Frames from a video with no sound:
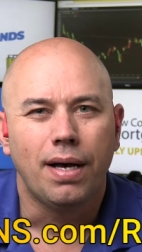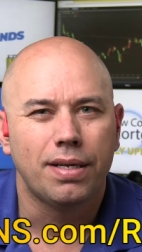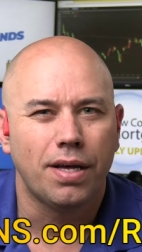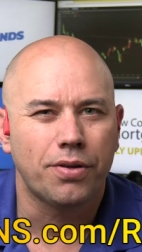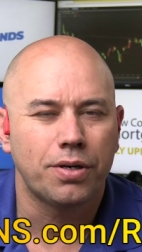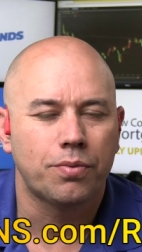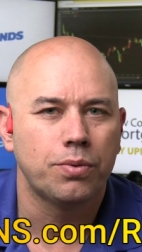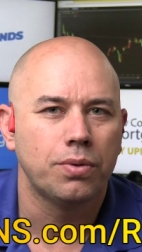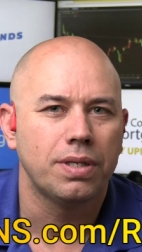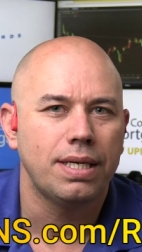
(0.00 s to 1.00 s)
Another good
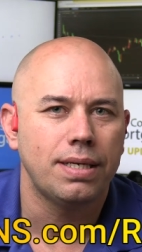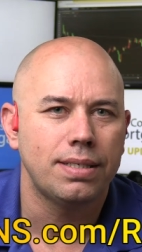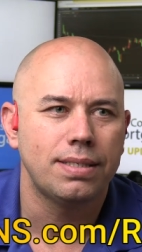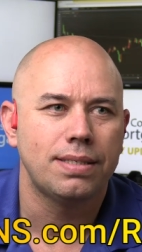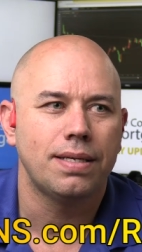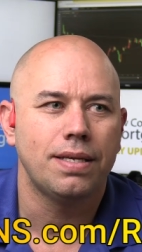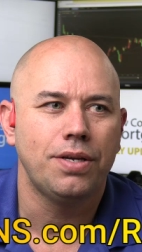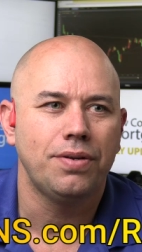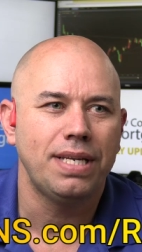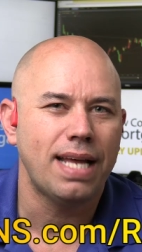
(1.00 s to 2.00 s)
rule is
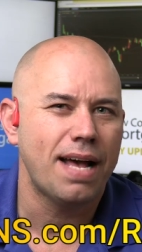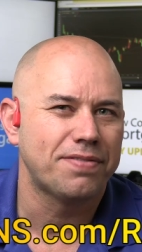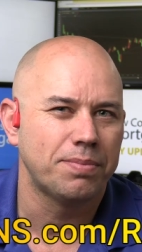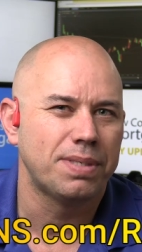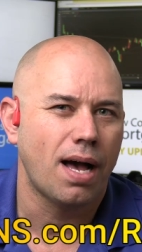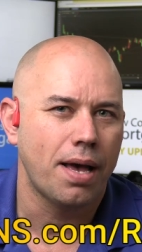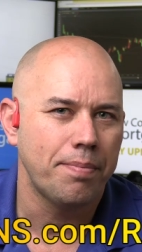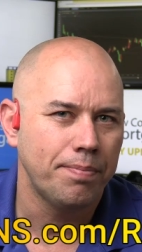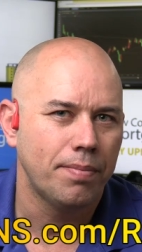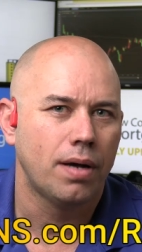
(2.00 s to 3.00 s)
you need to have some
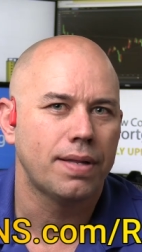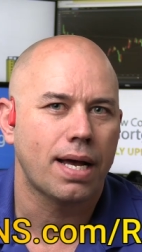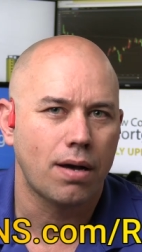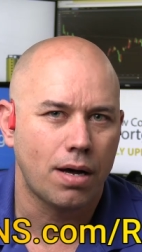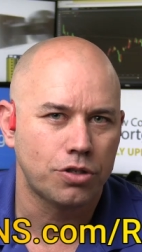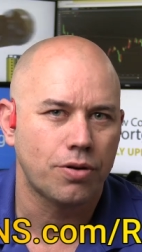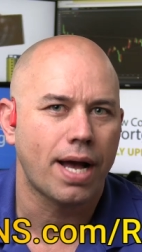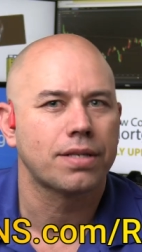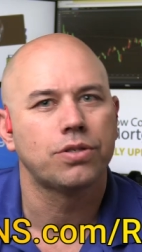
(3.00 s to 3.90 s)
time on that contract.